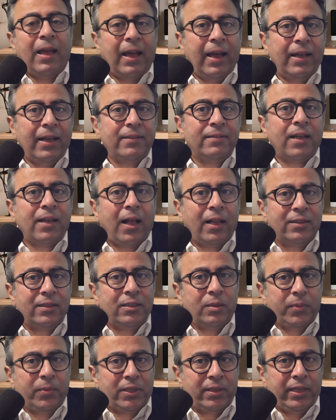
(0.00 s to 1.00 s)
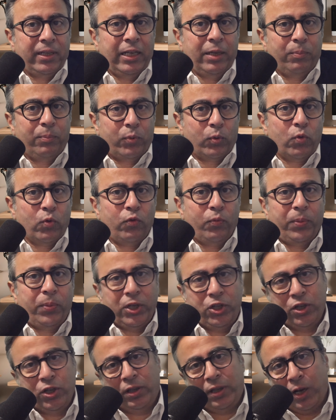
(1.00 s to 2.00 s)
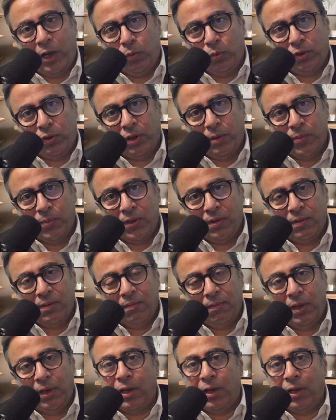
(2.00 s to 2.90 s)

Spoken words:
and ultimately improve patient outcomes.